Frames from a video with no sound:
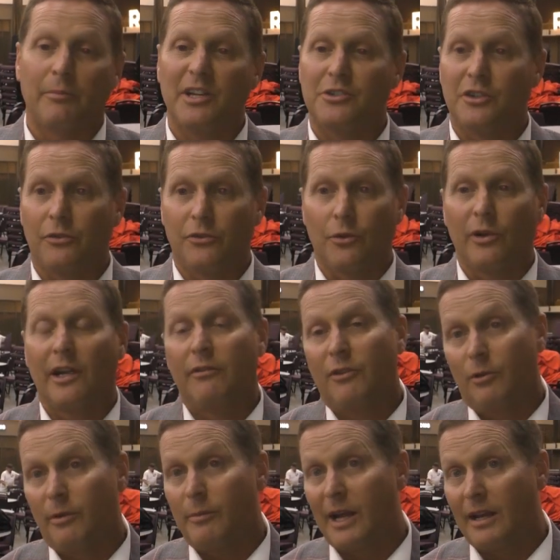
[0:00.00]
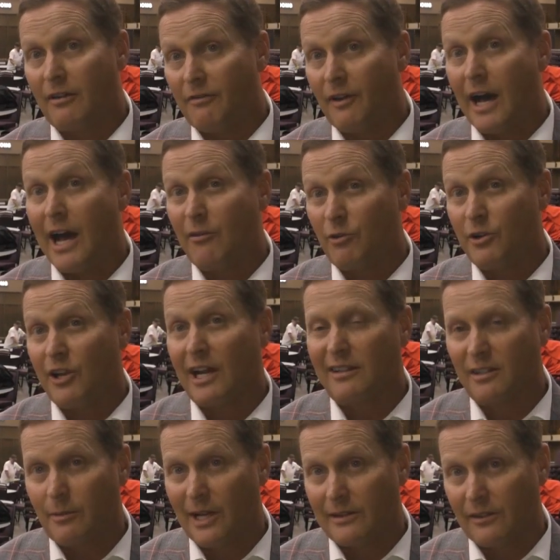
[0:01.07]
to mention three of the remaining five when you
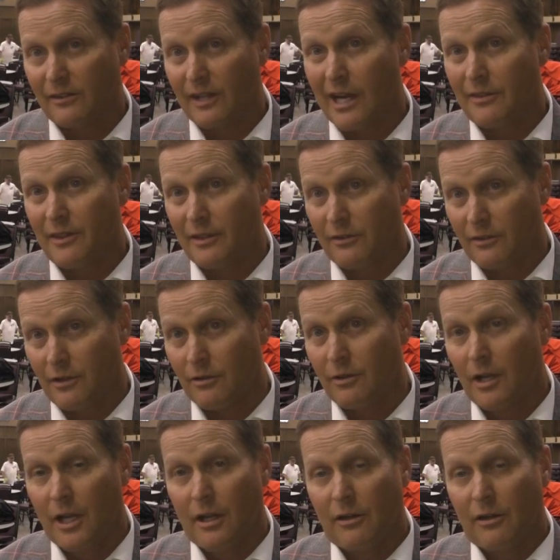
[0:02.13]
ask about the south end zone.